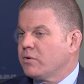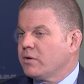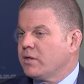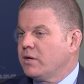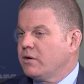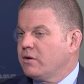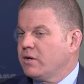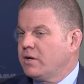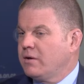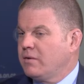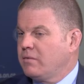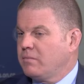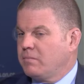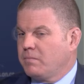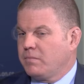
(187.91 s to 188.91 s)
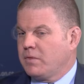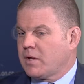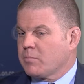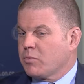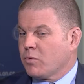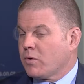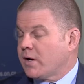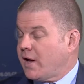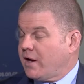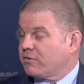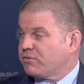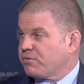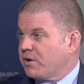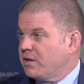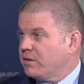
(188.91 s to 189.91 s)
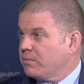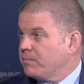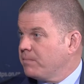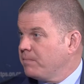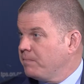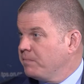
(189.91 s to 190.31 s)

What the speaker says: where they could, number one, x-ray them